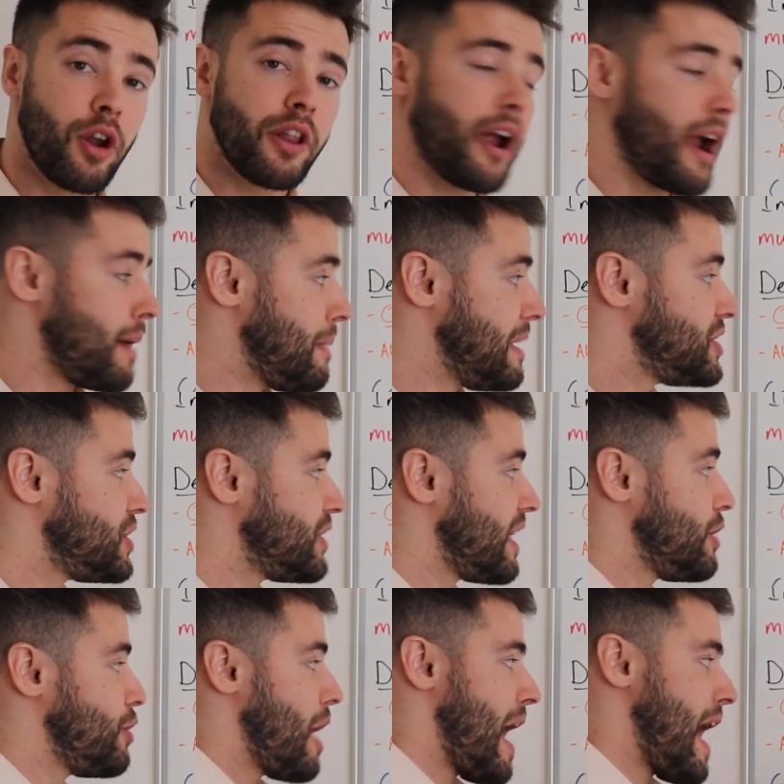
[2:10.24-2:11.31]
earlier I mentioned
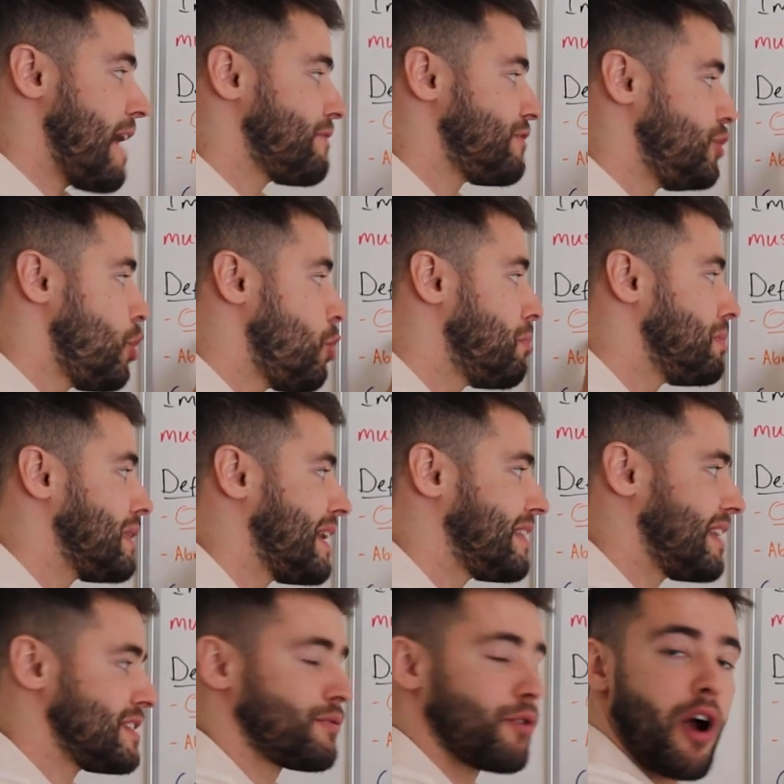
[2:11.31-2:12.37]
that you have no blood
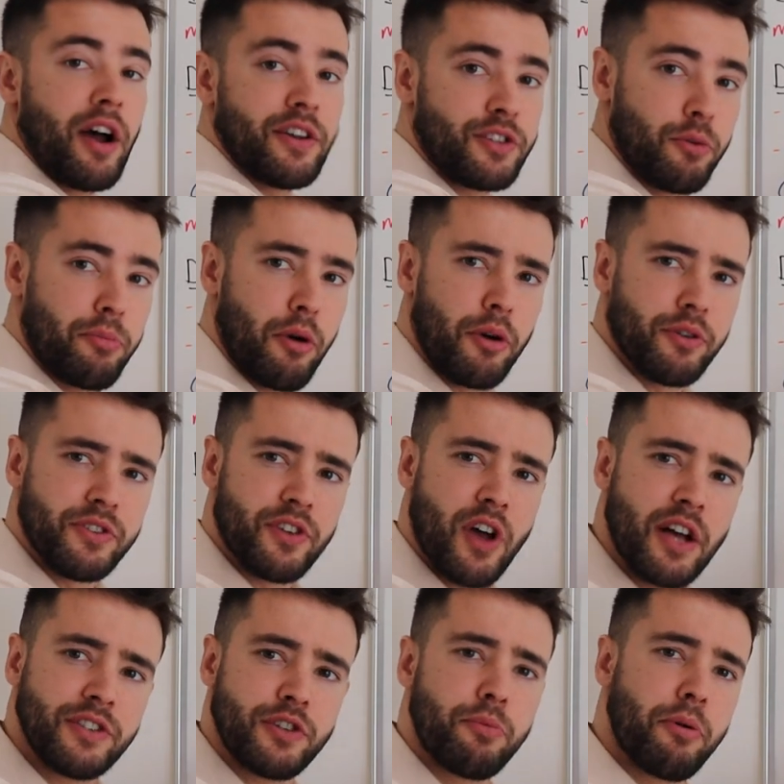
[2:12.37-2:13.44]
test for osteoporosis.
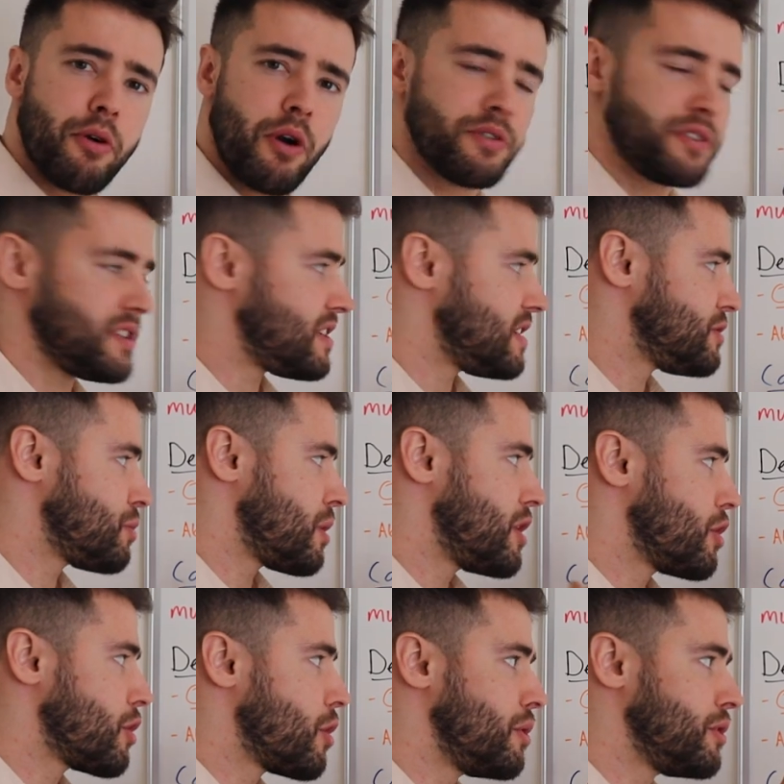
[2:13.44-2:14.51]
Osteoporosis is what
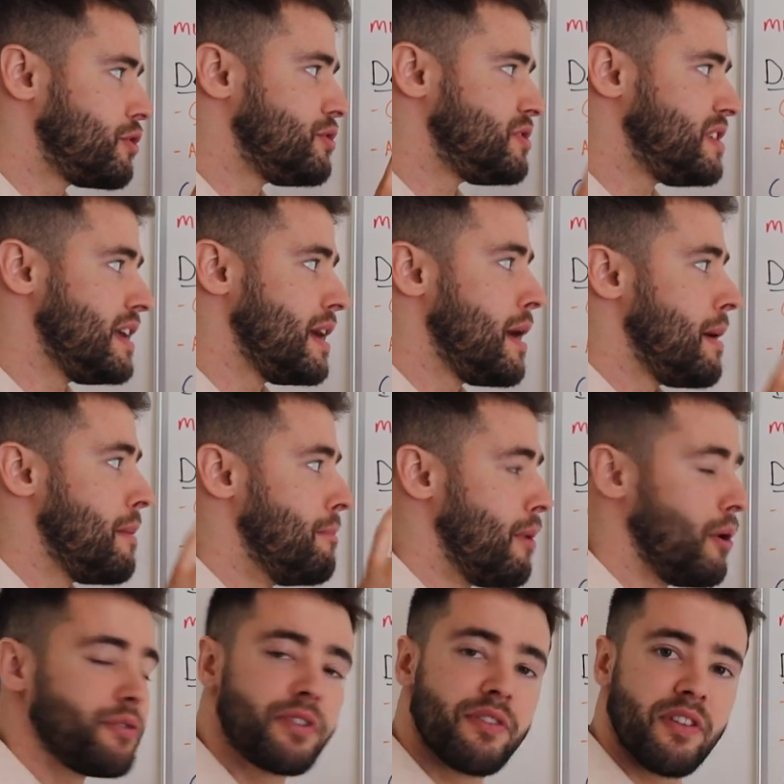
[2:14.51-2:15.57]
you're going to see
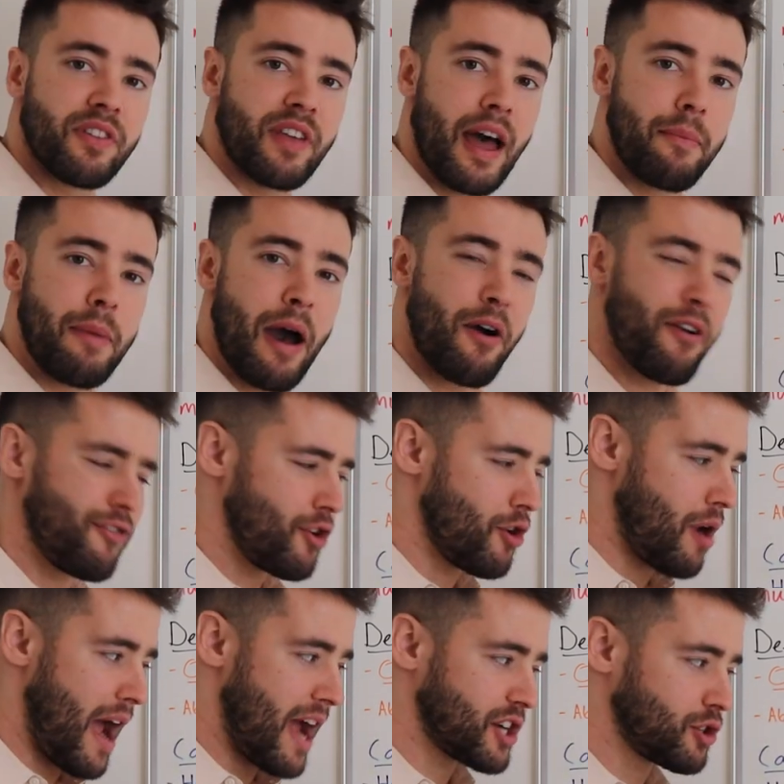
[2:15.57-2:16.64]
most of the time. However,
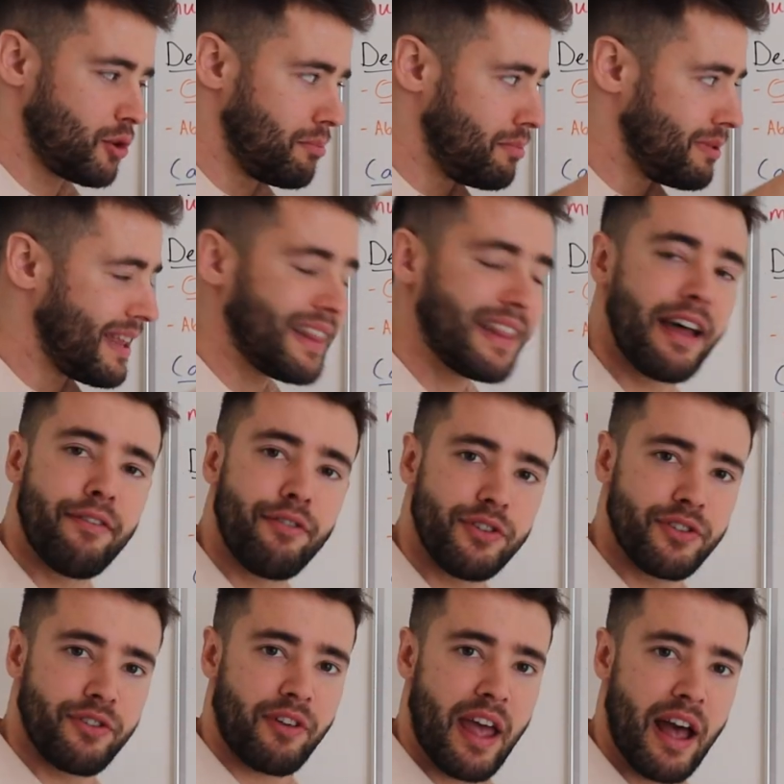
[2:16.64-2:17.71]
your actual blood
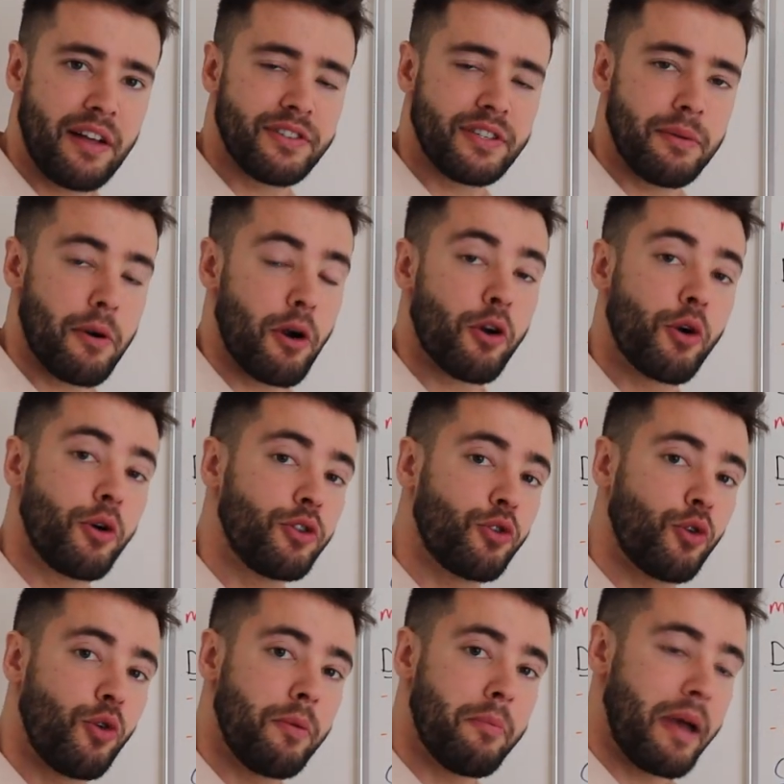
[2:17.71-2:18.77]
levels of calcium are going
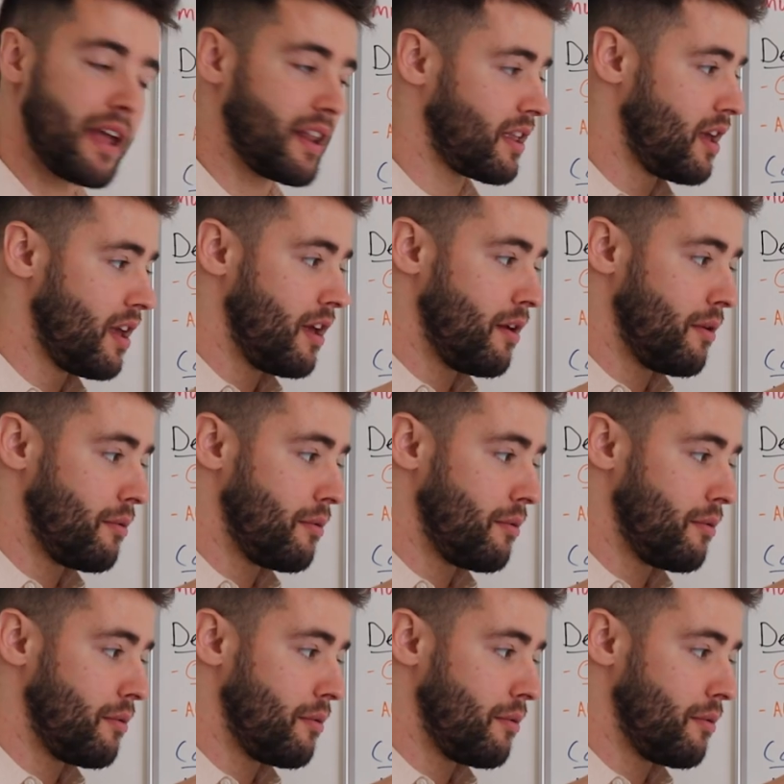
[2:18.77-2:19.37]
to remain